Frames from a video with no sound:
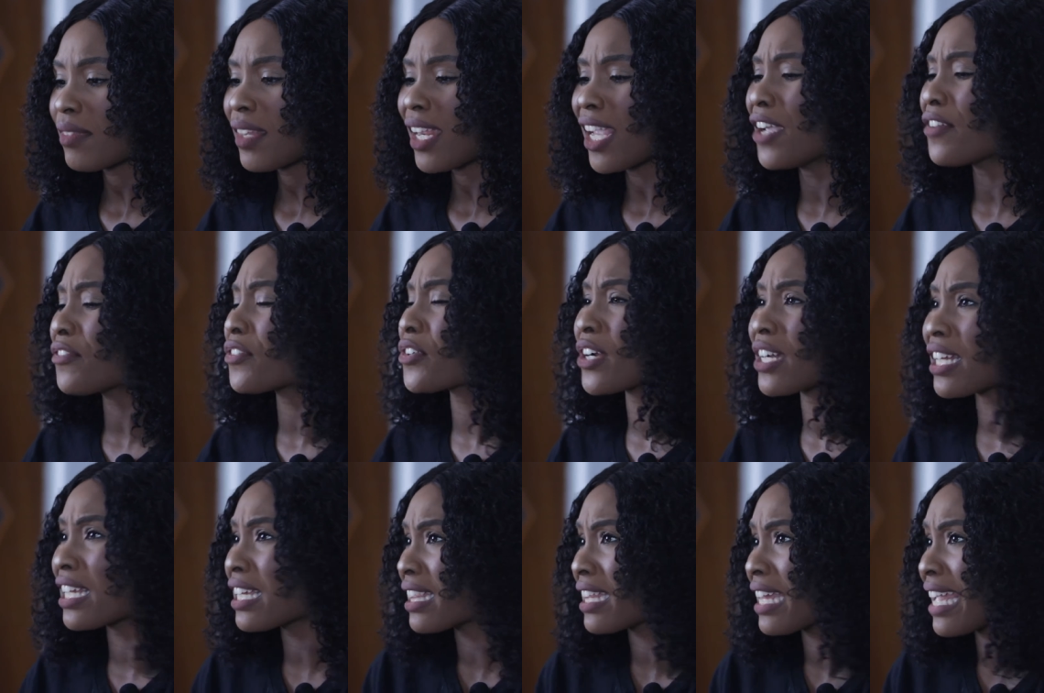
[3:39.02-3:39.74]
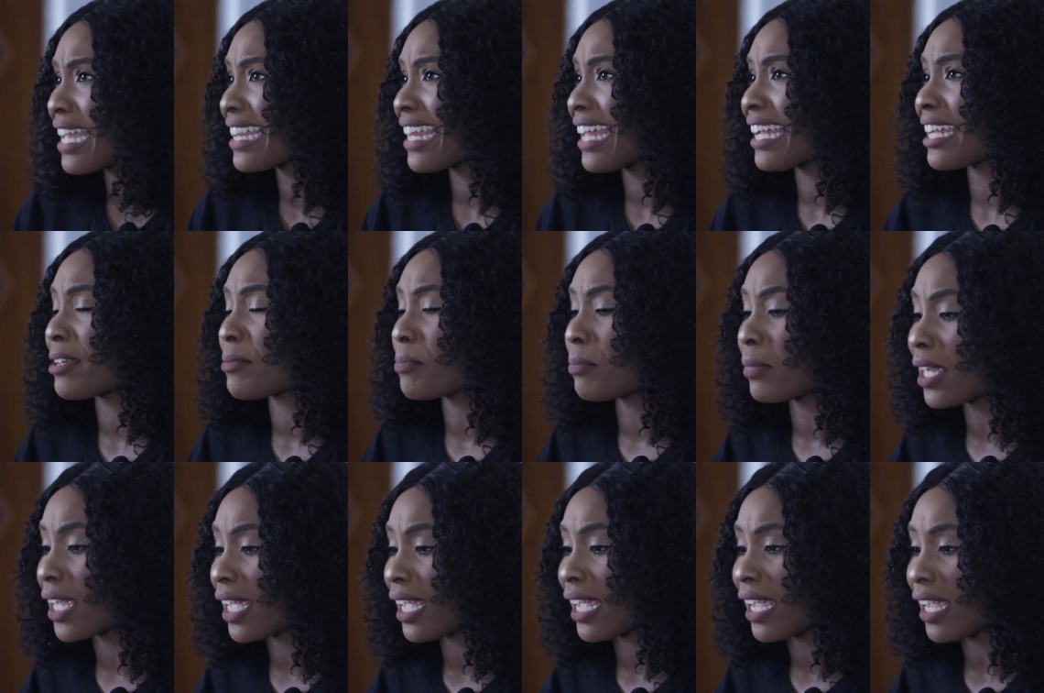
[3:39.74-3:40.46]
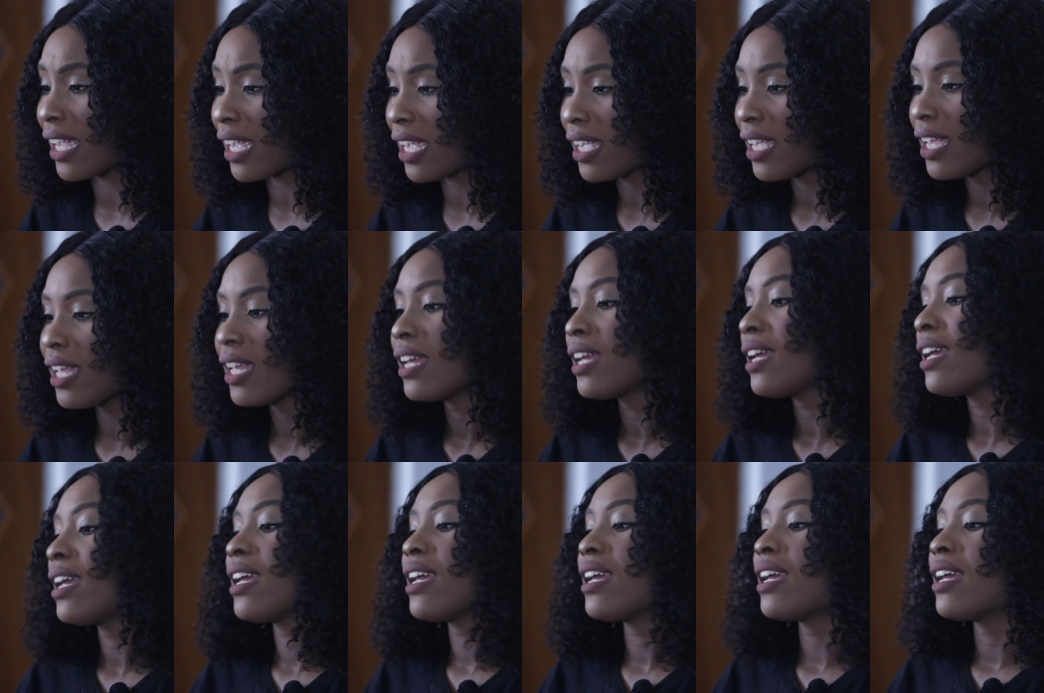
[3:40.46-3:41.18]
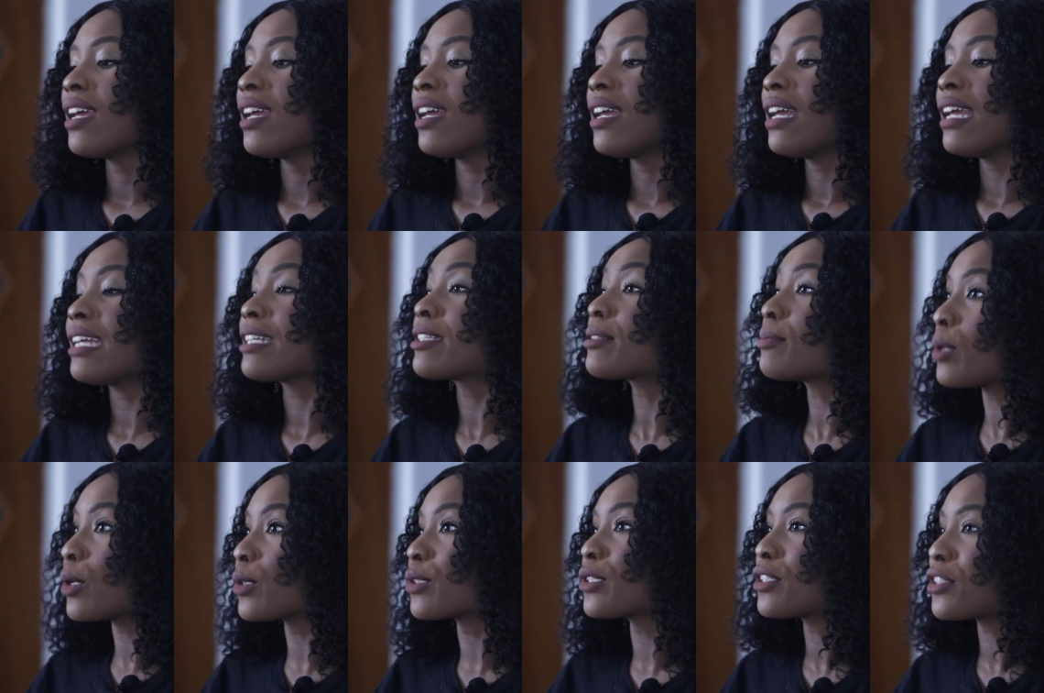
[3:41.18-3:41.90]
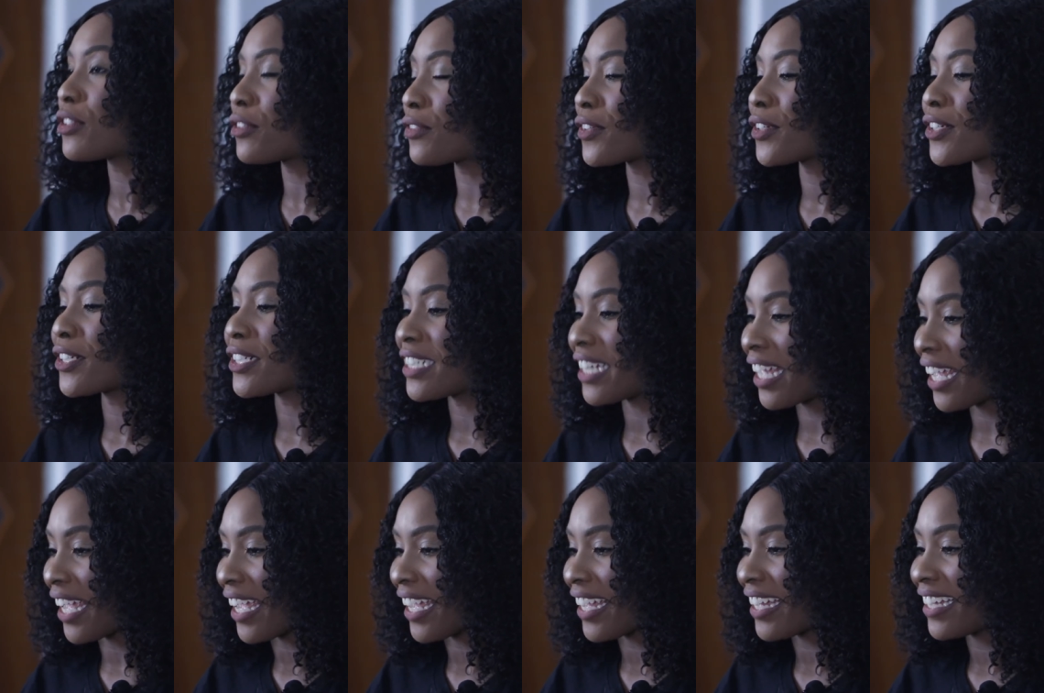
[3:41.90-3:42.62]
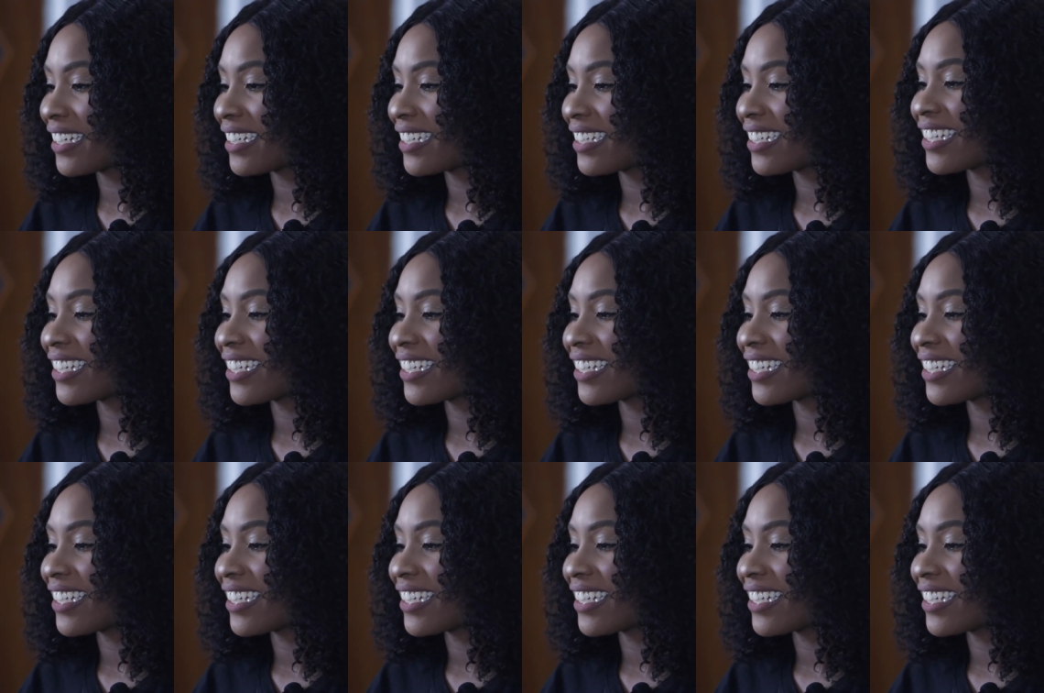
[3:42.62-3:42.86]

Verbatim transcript: If you're anything like me, it's most of your day.